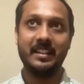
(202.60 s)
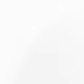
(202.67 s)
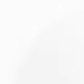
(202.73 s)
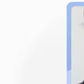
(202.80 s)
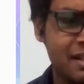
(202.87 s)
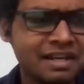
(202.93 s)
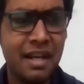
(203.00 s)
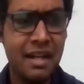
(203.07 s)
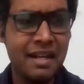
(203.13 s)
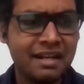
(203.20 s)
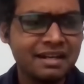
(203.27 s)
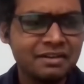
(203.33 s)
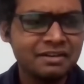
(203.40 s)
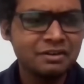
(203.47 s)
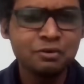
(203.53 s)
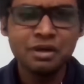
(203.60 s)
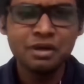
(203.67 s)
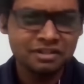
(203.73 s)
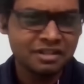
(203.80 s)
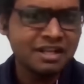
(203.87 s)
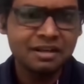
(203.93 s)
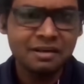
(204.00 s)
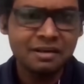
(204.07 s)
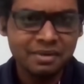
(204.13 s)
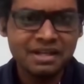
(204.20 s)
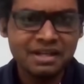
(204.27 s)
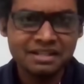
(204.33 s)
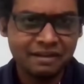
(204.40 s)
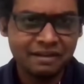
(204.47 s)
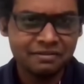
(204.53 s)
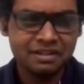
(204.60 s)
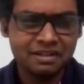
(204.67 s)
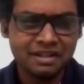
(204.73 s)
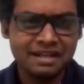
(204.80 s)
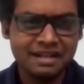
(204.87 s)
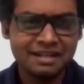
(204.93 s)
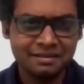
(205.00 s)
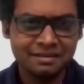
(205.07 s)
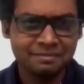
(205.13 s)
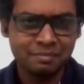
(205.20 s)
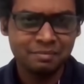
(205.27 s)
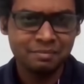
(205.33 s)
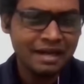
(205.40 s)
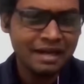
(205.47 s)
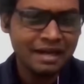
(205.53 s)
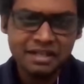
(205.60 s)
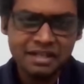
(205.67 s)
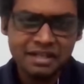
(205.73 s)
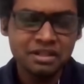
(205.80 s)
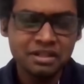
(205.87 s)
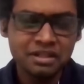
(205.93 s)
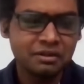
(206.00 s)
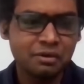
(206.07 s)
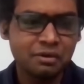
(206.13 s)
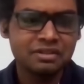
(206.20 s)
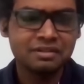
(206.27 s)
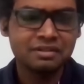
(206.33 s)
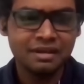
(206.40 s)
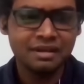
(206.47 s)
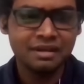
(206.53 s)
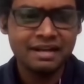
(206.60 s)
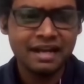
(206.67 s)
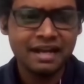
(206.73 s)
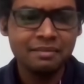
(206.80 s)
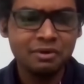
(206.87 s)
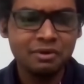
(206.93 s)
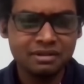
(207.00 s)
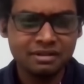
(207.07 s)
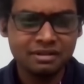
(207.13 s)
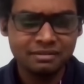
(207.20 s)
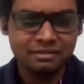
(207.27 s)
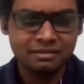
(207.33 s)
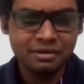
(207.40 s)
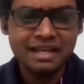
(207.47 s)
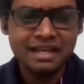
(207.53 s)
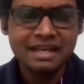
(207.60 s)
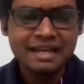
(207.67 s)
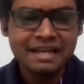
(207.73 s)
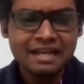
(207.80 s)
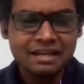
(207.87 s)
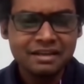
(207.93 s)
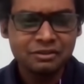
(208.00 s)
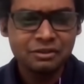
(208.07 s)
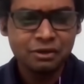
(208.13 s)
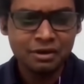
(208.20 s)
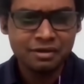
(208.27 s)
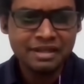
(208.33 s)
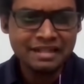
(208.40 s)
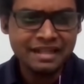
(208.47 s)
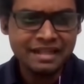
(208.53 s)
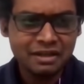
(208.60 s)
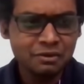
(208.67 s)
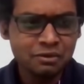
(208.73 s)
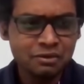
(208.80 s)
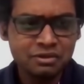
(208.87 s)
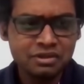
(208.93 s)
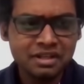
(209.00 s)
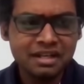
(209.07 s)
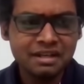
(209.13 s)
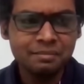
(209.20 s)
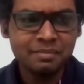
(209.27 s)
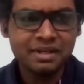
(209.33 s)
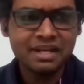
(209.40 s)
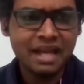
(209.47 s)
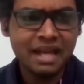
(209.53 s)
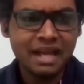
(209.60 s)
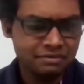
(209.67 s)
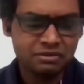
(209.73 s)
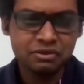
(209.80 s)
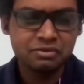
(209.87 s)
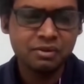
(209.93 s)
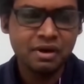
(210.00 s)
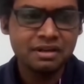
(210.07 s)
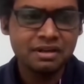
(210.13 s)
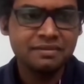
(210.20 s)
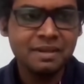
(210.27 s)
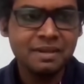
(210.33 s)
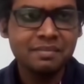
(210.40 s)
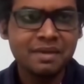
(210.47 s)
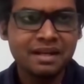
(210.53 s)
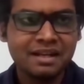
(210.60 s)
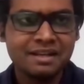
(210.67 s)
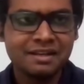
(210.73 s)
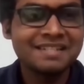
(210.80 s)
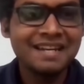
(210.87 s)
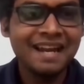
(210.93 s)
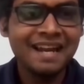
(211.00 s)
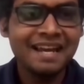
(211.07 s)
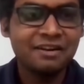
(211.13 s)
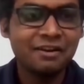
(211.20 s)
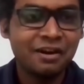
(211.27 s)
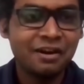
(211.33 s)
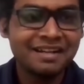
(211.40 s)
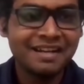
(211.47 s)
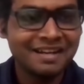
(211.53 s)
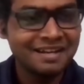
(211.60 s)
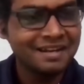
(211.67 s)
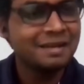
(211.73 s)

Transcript: i have selected in two or three companies after that uh, like during the course uh, time uh, only so in that two to three company i have chosen one of them still i got